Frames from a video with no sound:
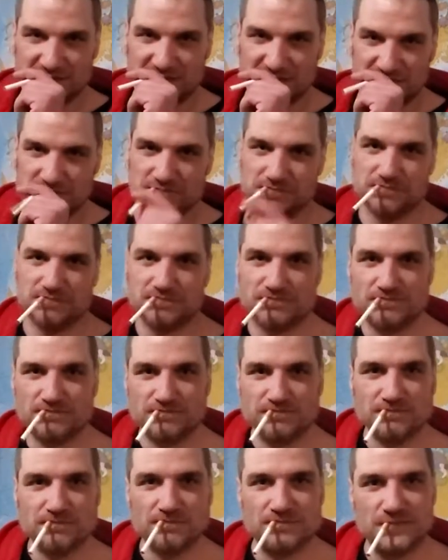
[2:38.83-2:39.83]
Yeah.
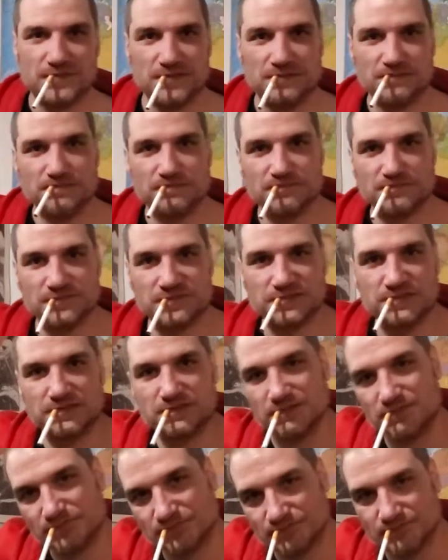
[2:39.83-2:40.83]
So he started
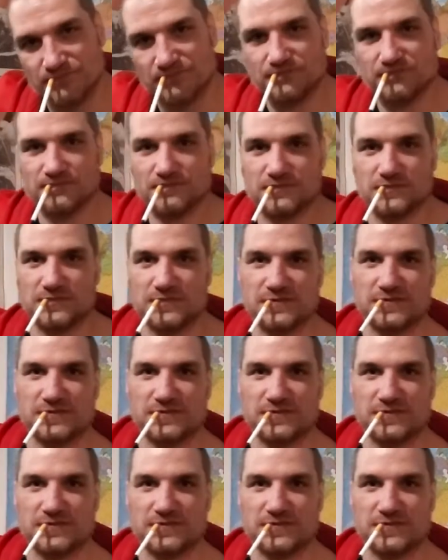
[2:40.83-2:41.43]
fucking losing his mind and he